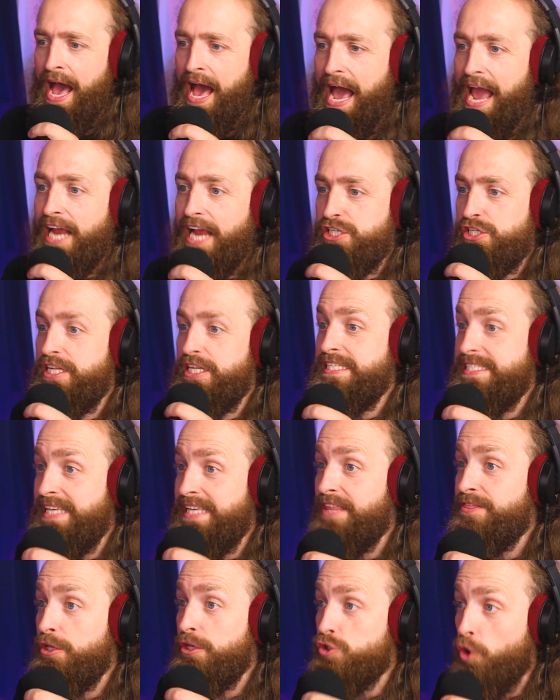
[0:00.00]
I actually
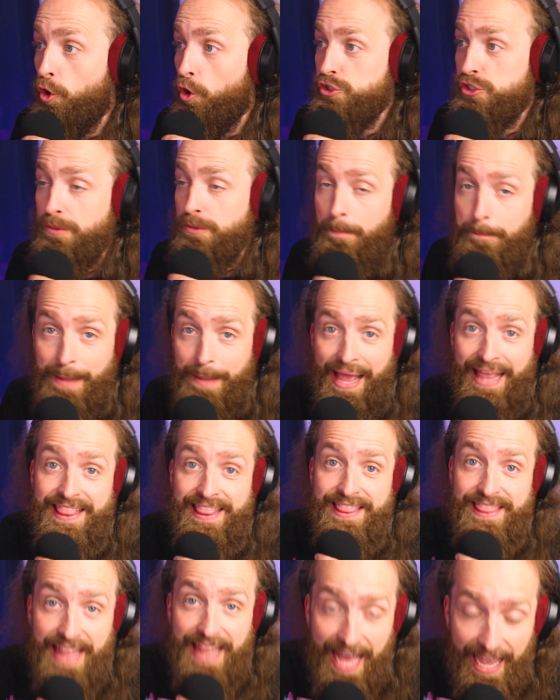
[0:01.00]
seen this awesome
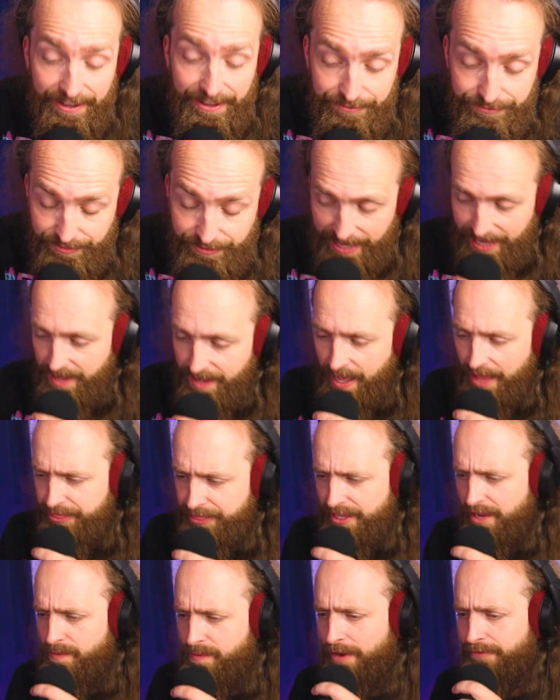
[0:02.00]
band live, I
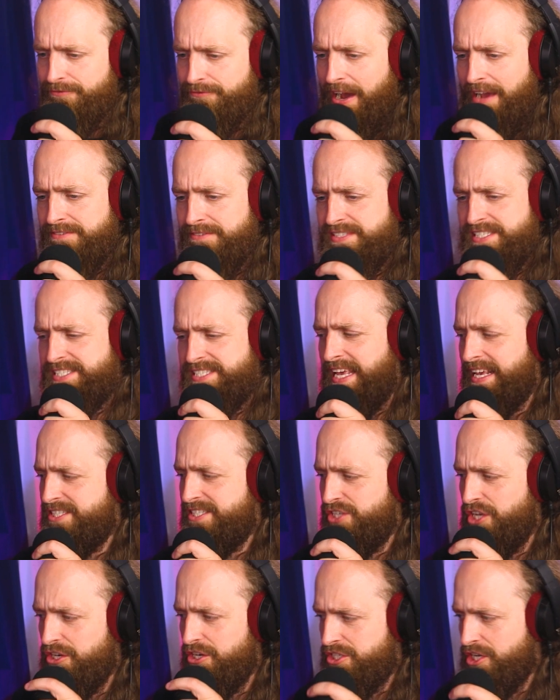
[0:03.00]
think around
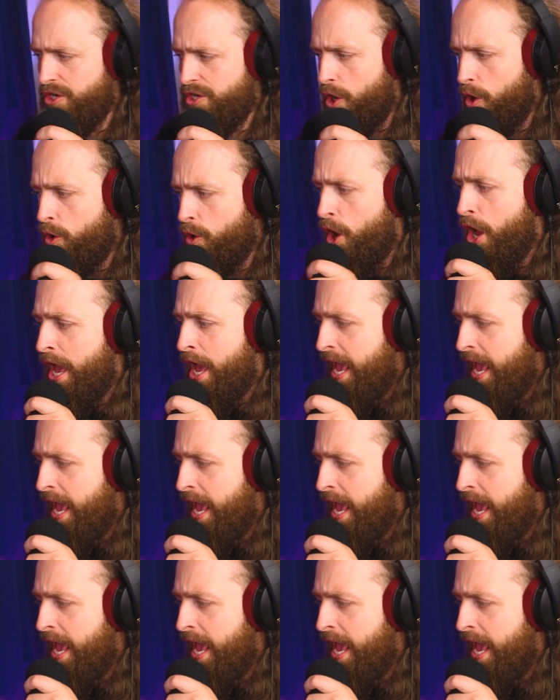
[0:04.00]
5-6 years ago.